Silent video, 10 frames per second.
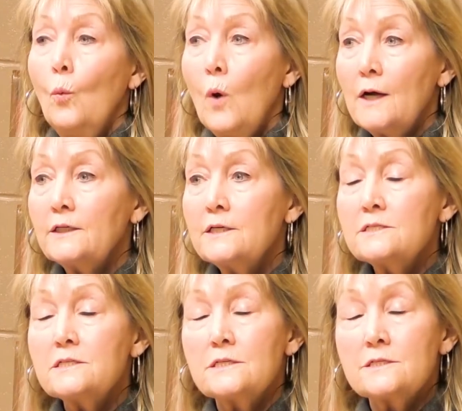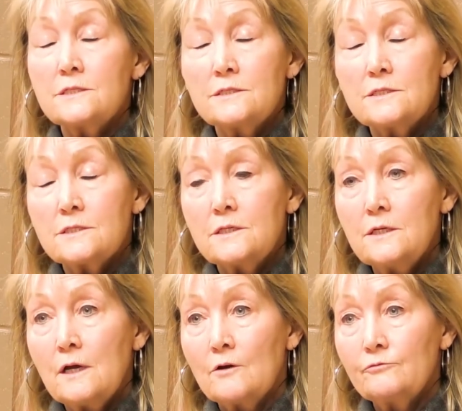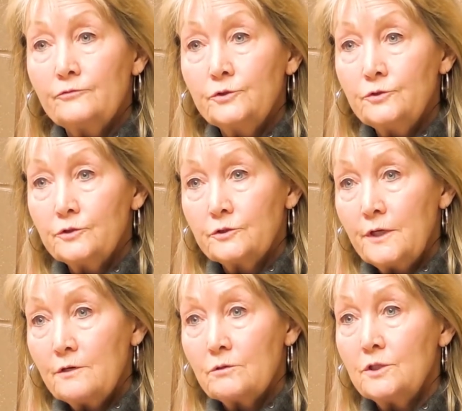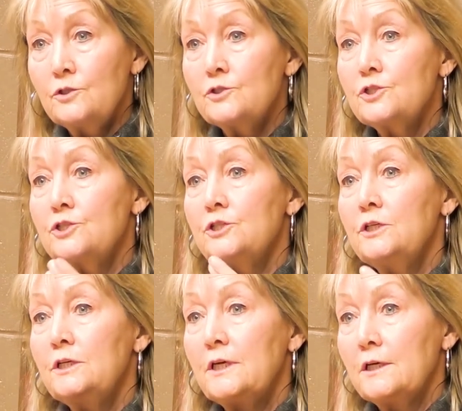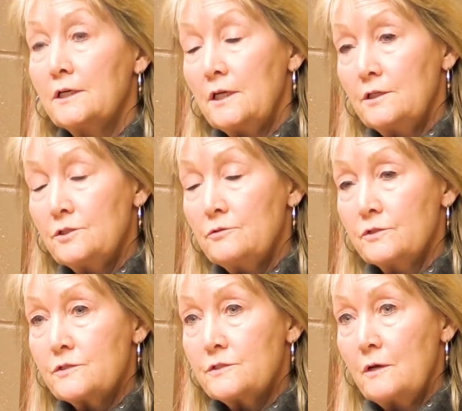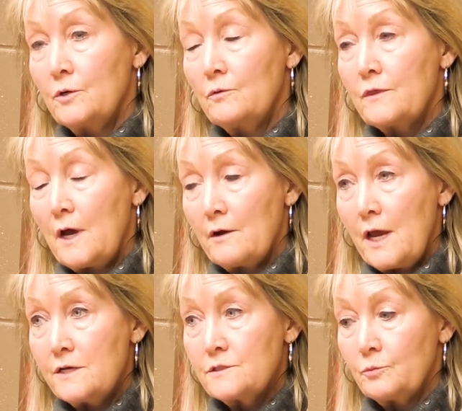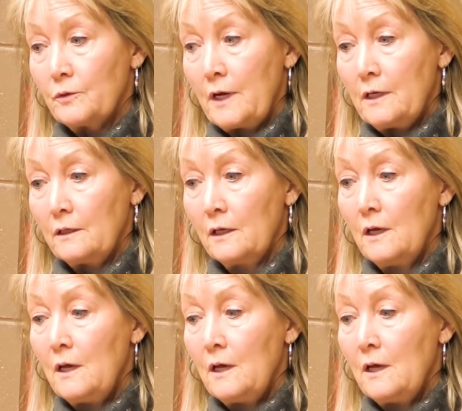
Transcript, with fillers: what consistency of food or liquid could she get into her stomach without aspirating.